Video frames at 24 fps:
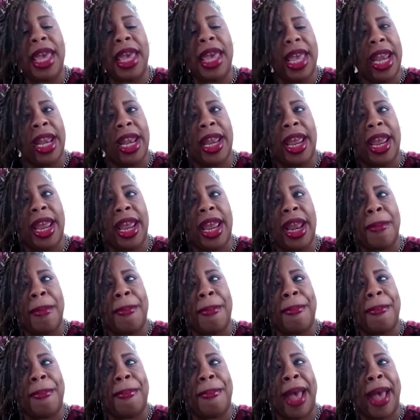in
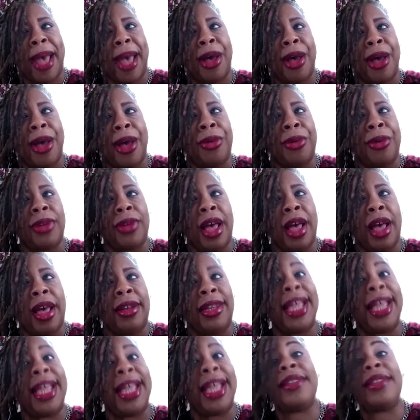about
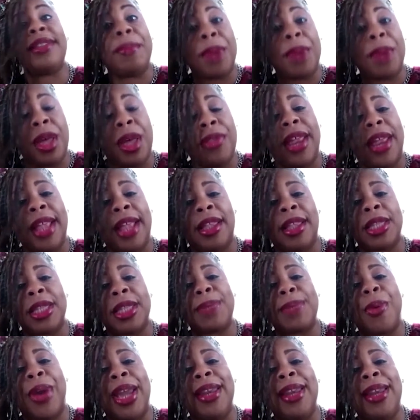less than a month at this
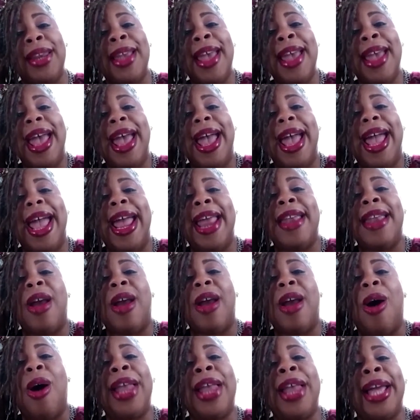point. And
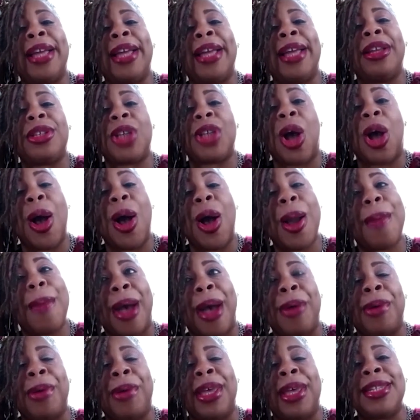all I could talk
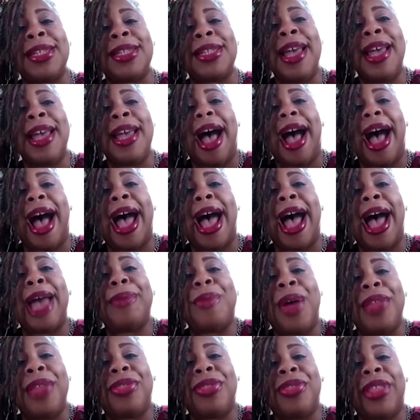about was I
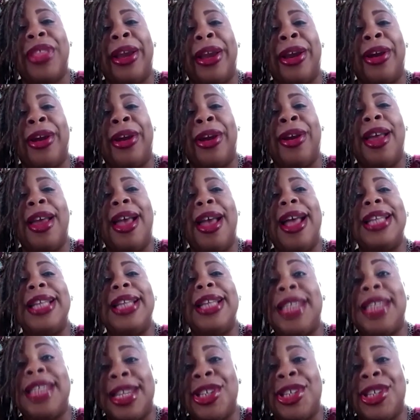want their
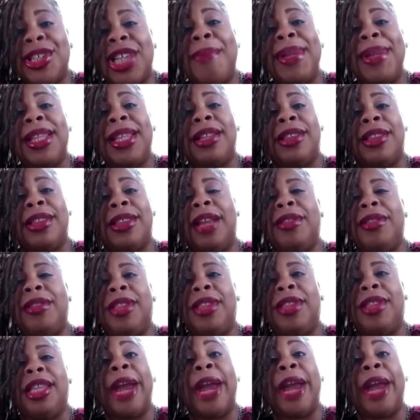dishes. I want
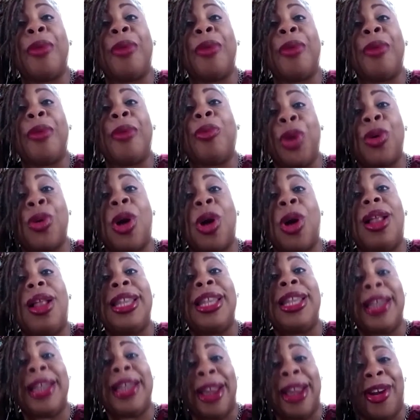their real
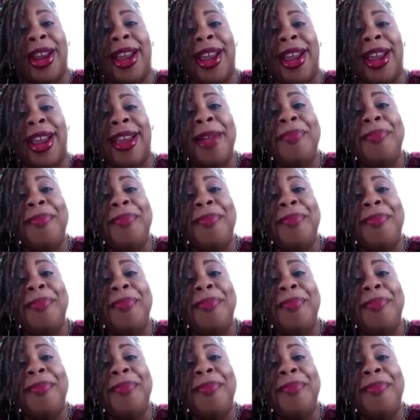culinary,